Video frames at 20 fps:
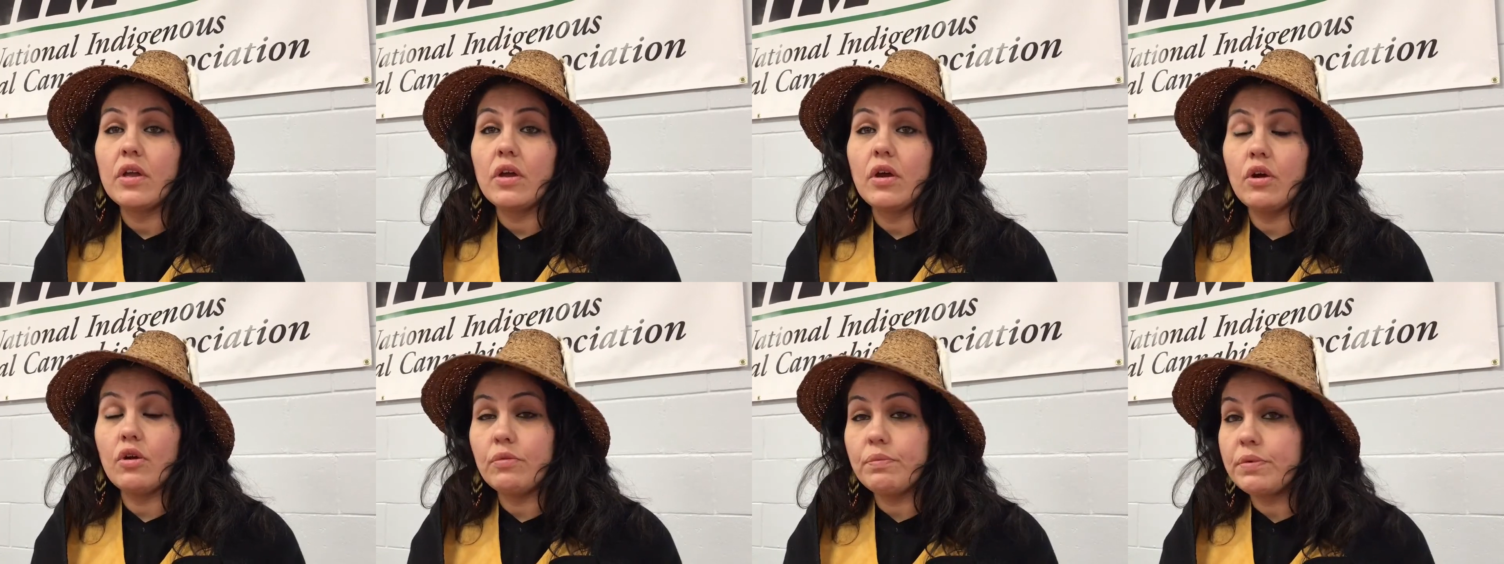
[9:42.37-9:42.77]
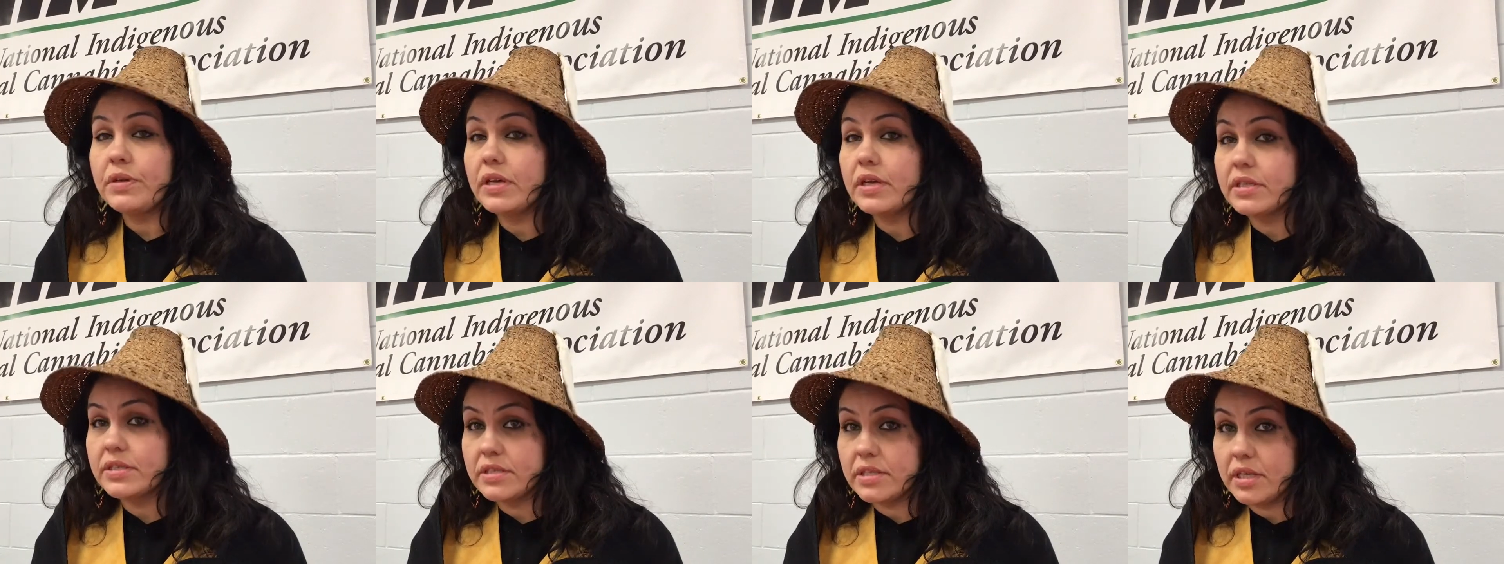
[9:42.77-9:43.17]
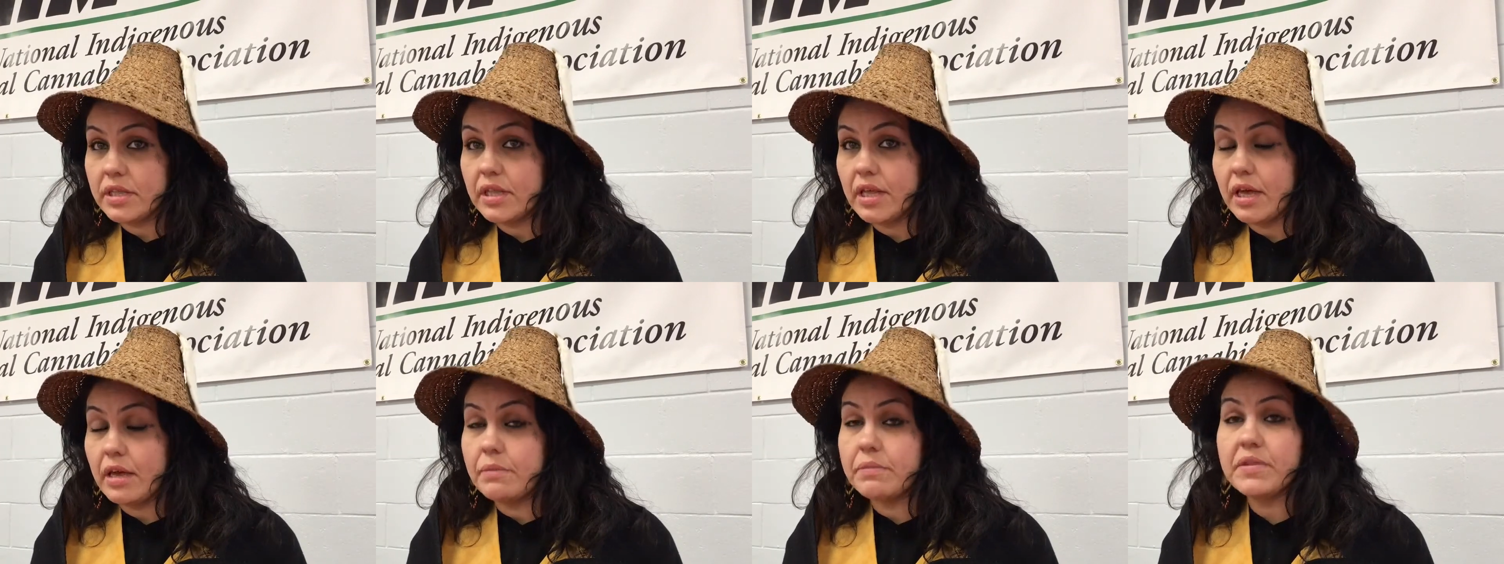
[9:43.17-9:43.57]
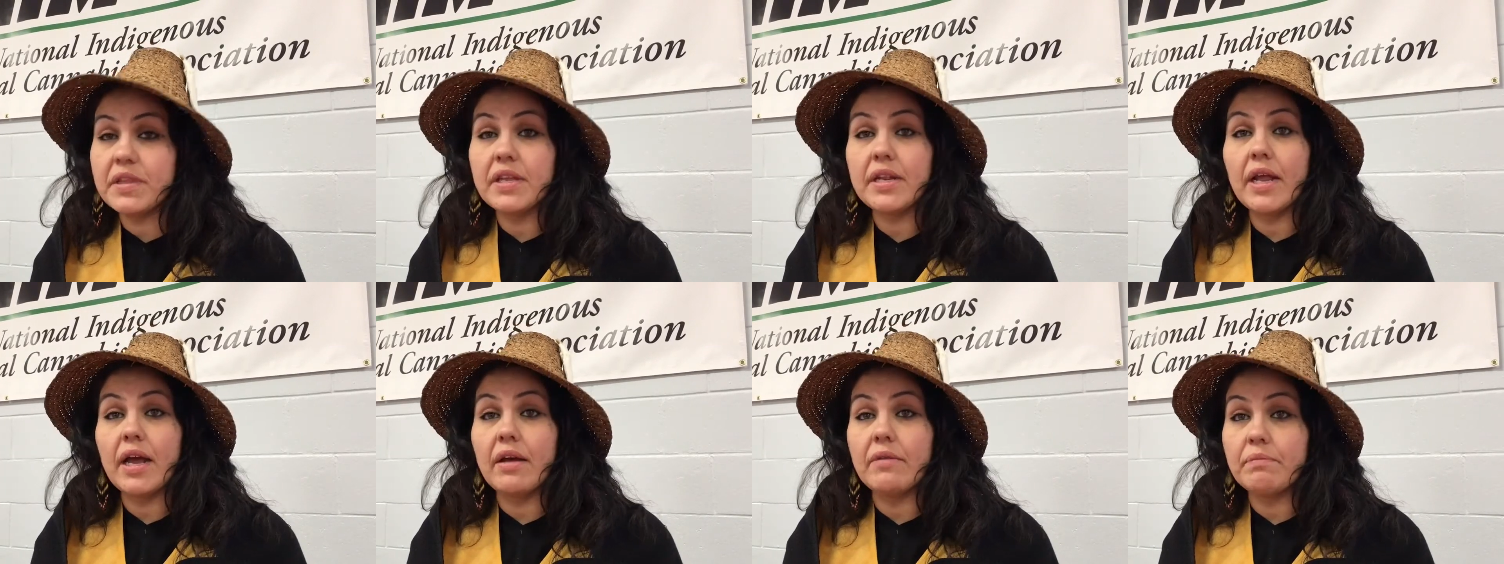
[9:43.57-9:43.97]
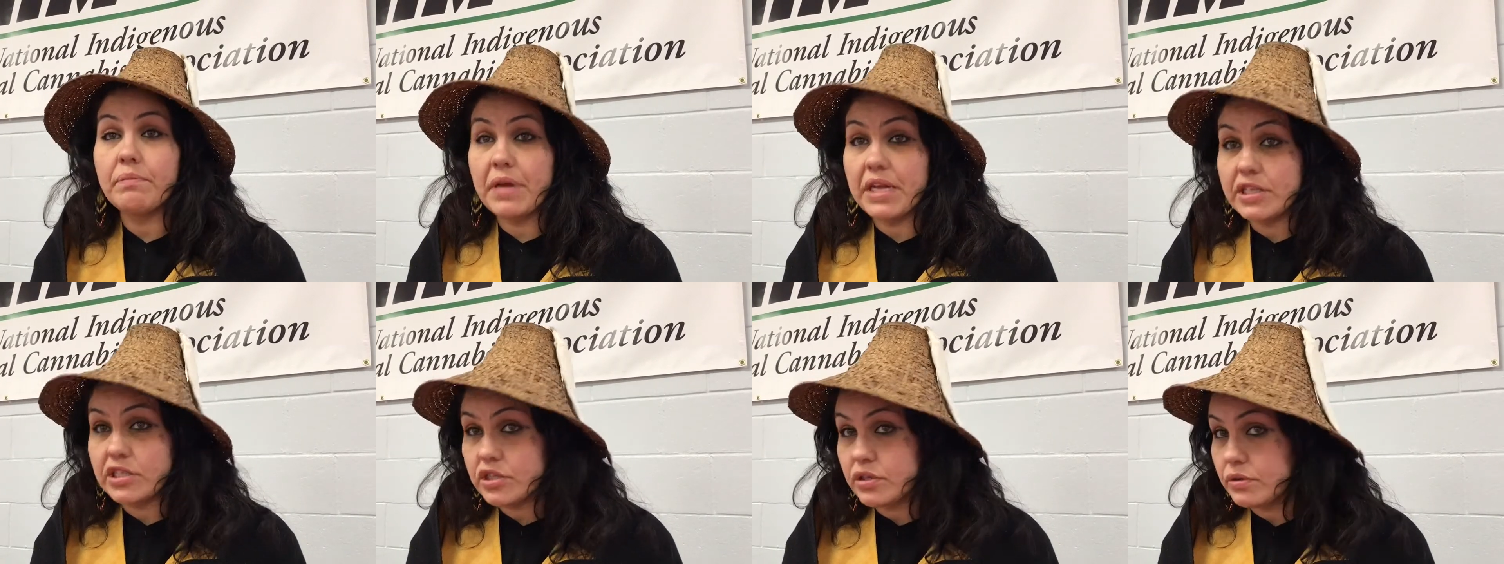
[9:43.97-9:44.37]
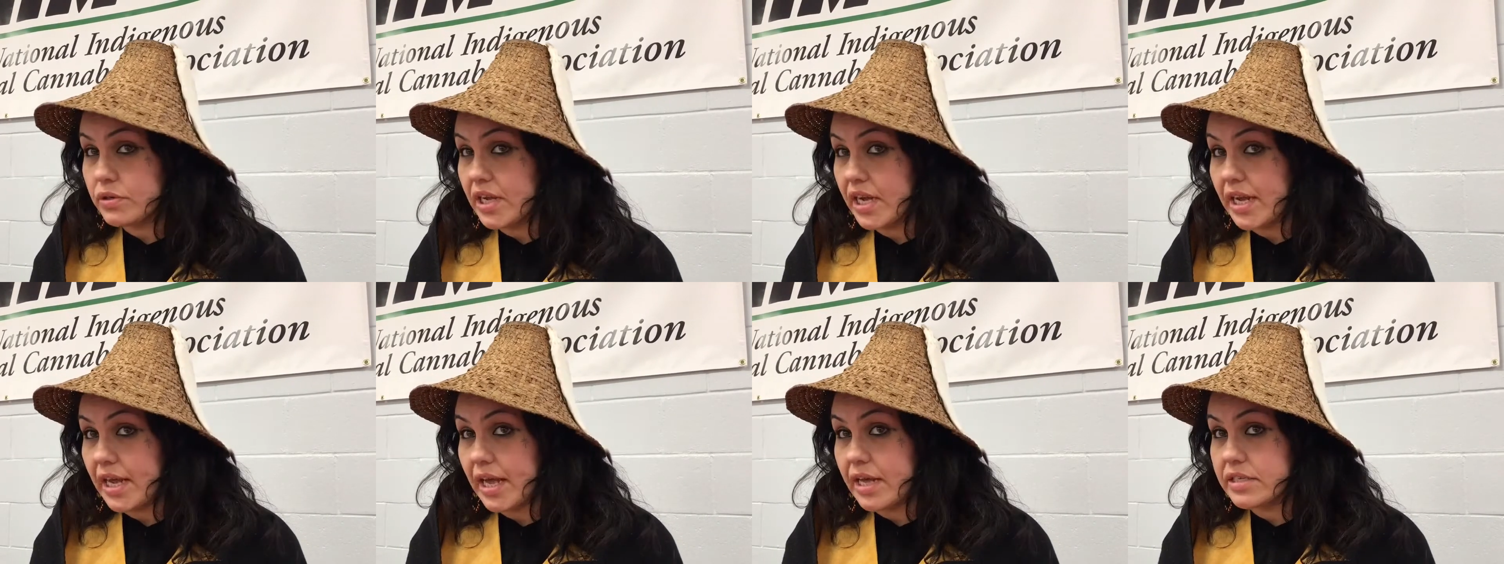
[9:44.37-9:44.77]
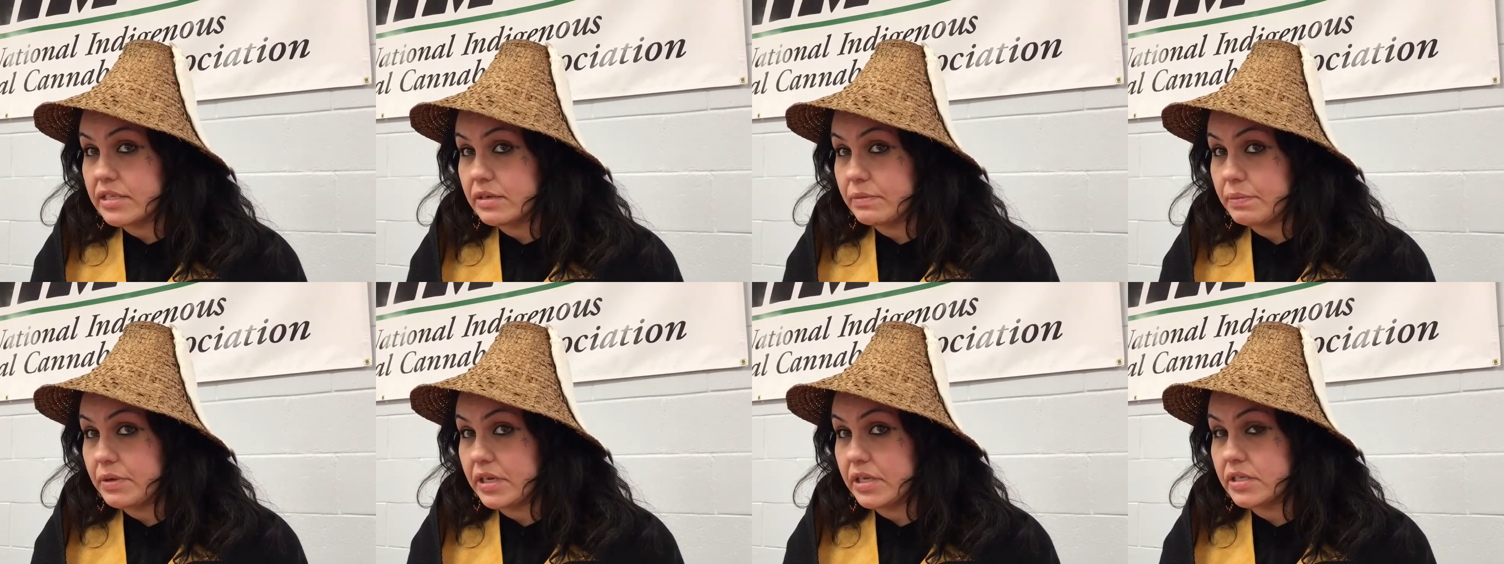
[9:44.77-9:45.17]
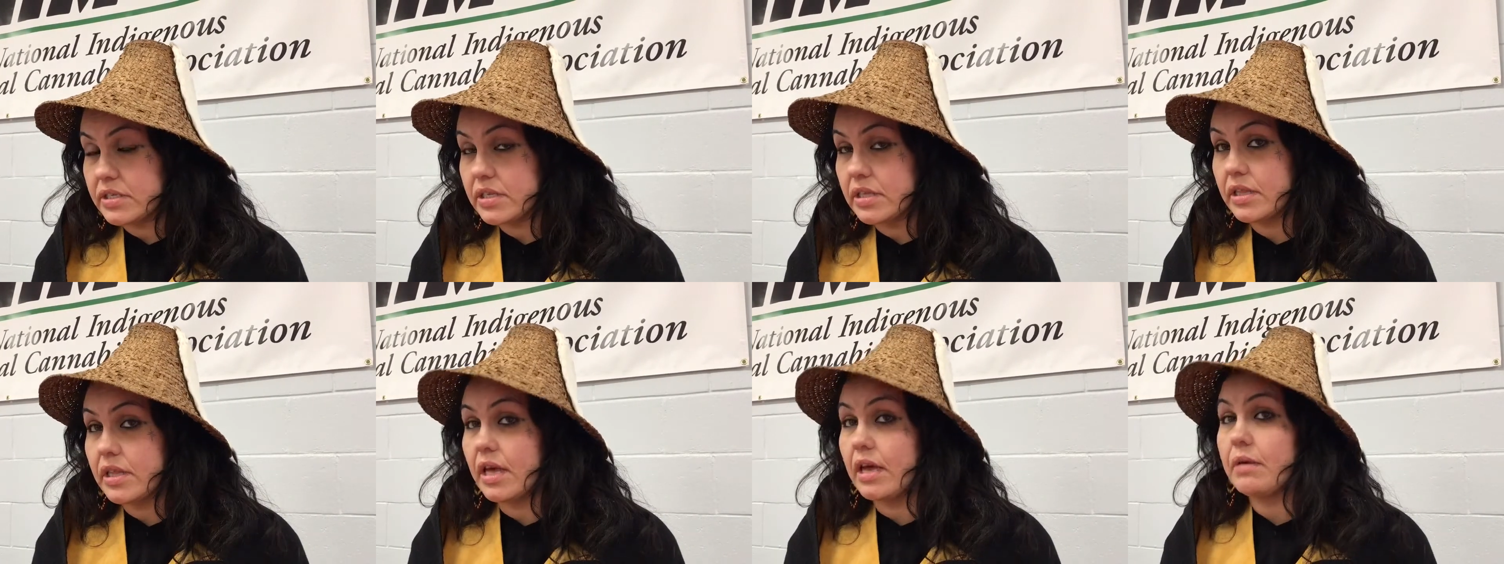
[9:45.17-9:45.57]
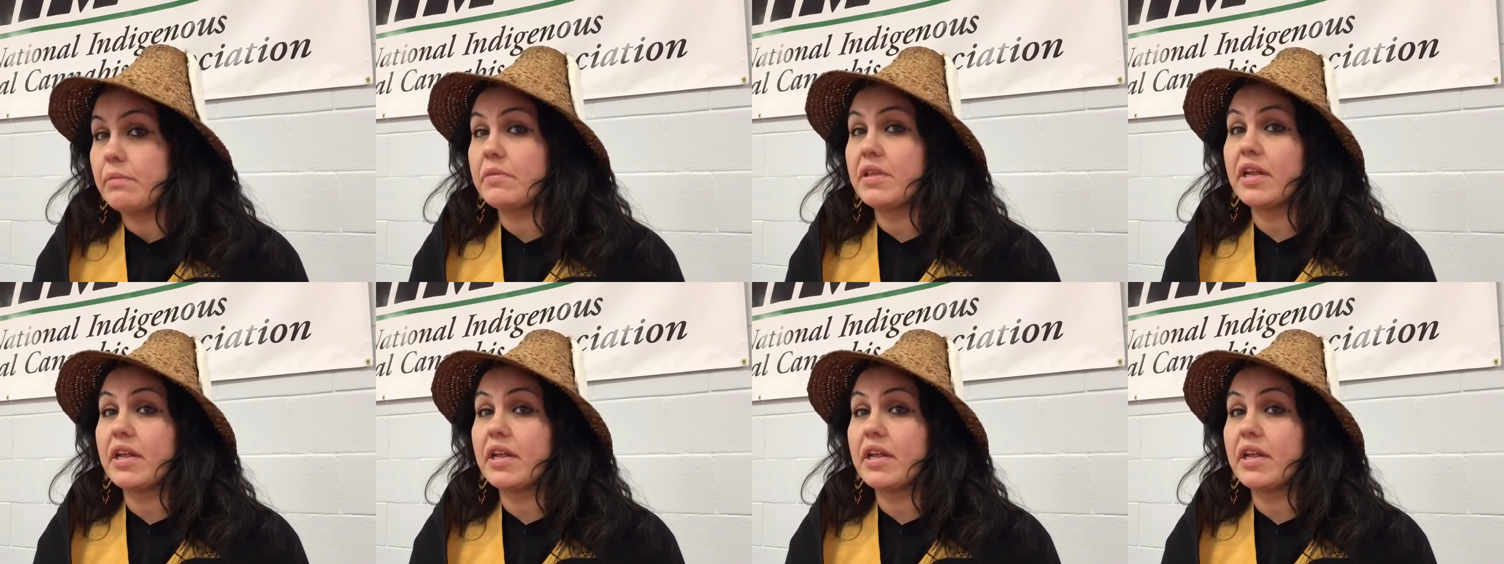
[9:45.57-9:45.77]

opiates in them, that have benzodiazepines in them,